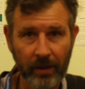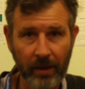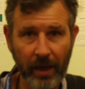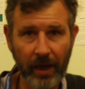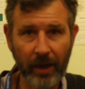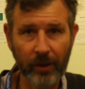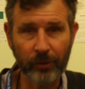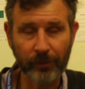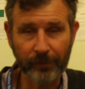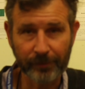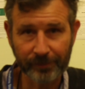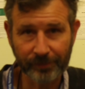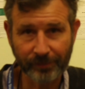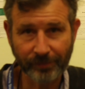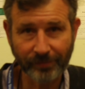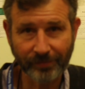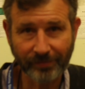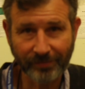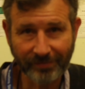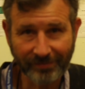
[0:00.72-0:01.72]
Hello,
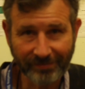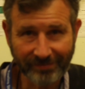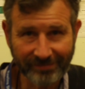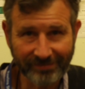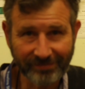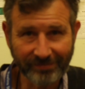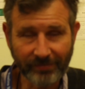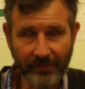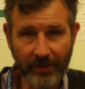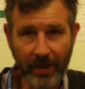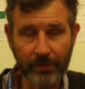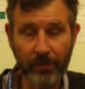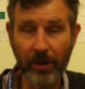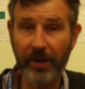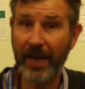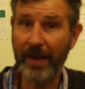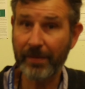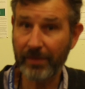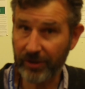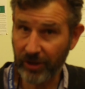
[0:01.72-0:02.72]

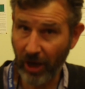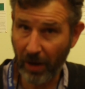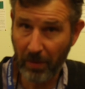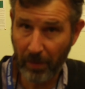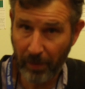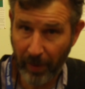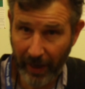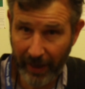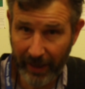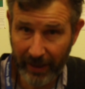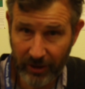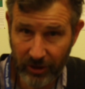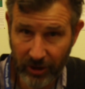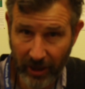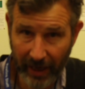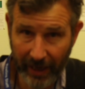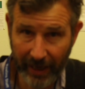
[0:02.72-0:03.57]
my name is Simon Page